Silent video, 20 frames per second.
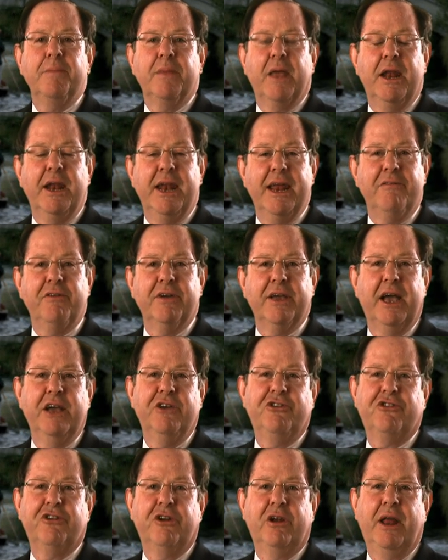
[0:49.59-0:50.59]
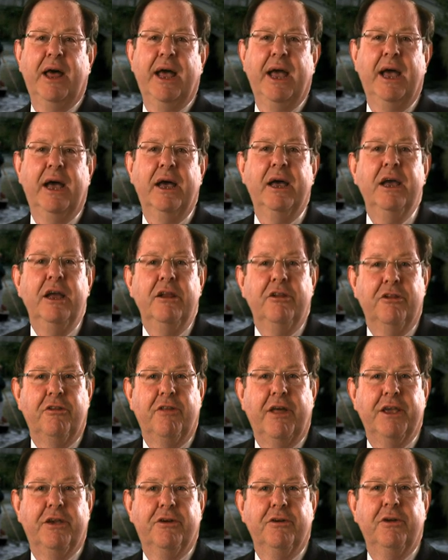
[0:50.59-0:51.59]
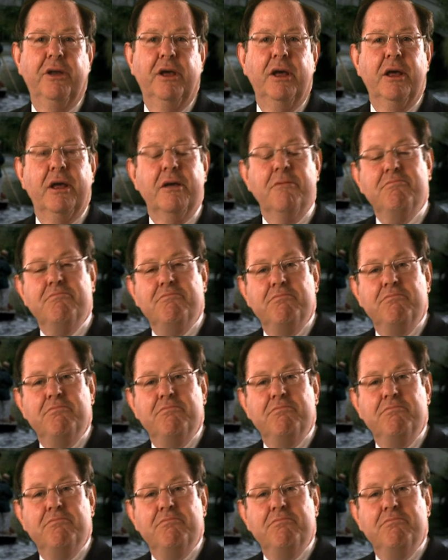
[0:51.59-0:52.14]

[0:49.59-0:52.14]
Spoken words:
a navigation layer, that they could